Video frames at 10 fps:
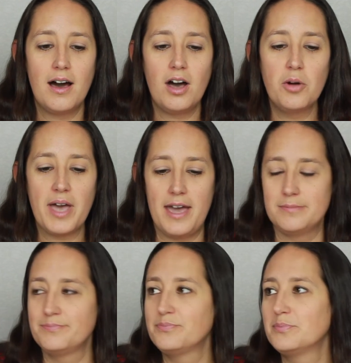Okay,
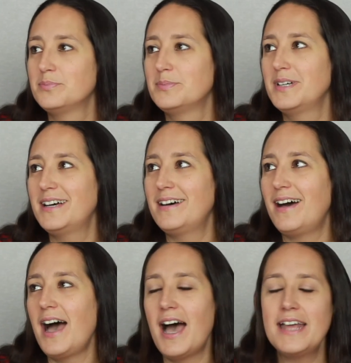
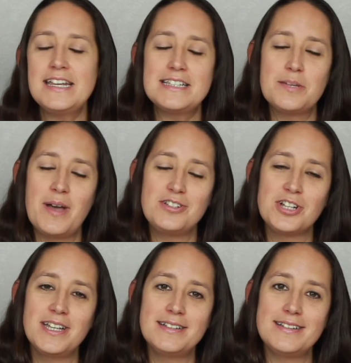I need to
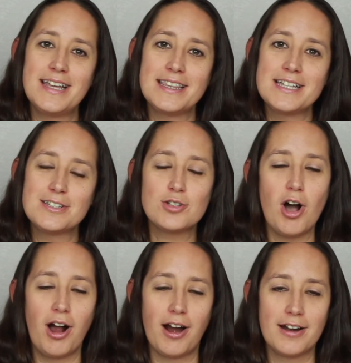mention that this is
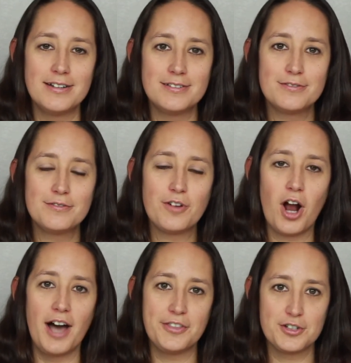hard for
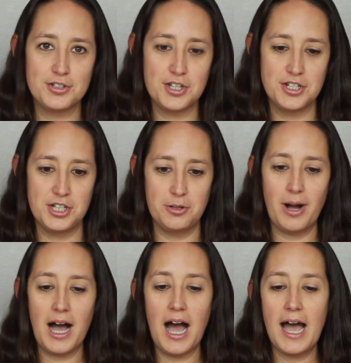authors to do.
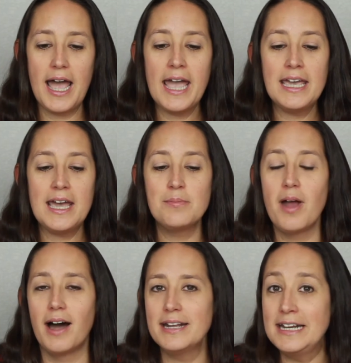I am
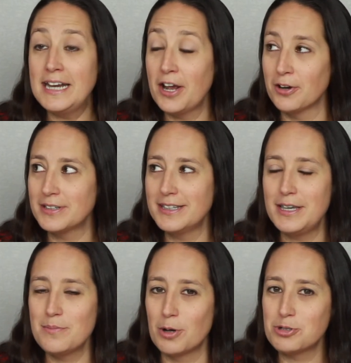not an inherently
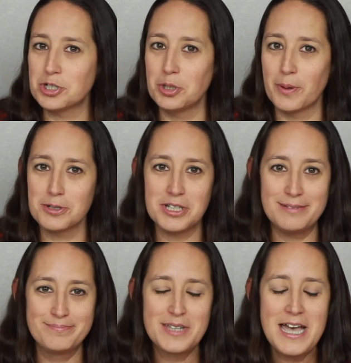emotional person,
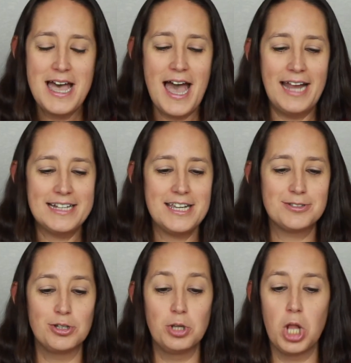and it takes
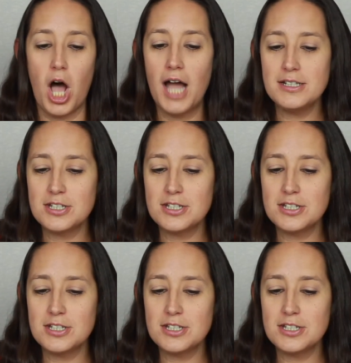a lot,